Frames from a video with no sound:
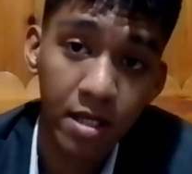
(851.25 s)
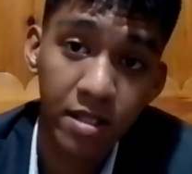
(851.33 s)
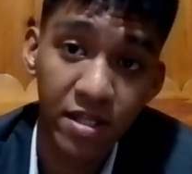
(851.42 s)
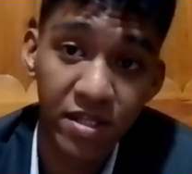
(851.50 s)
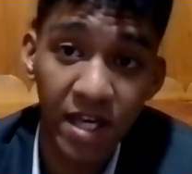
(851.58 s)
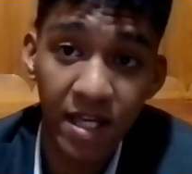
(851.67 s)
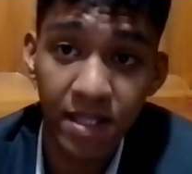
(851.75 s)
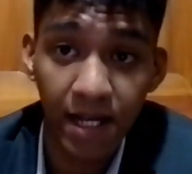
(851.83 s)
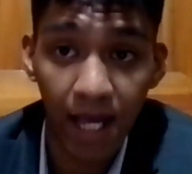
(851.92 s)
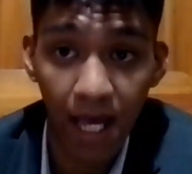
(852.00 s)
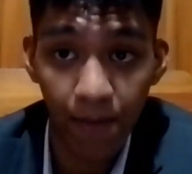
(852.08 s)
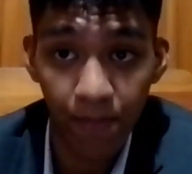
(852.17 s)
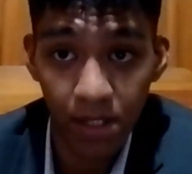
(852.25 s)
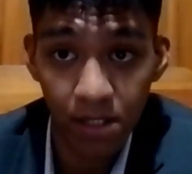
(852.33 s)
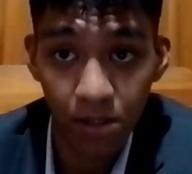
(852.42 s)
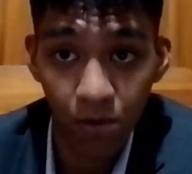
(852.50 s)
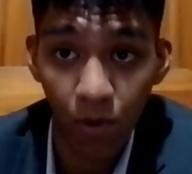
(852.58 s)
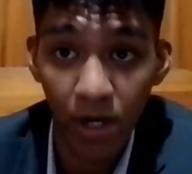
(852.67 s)
the thing that
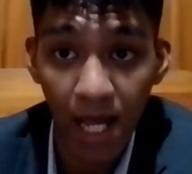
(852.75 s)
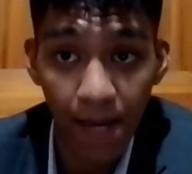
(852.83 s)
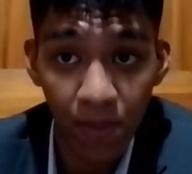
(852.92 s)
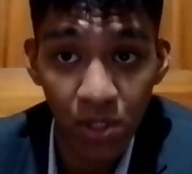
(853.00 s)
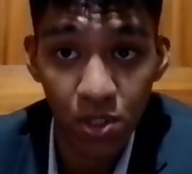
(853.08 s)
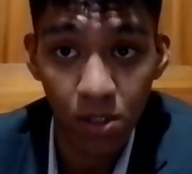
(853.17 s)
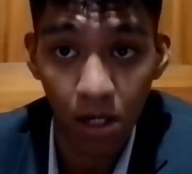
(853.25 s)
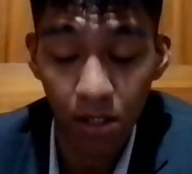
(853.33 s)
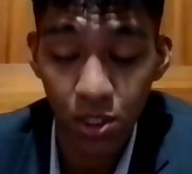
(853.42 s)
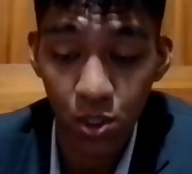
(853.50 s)
happened, what happened to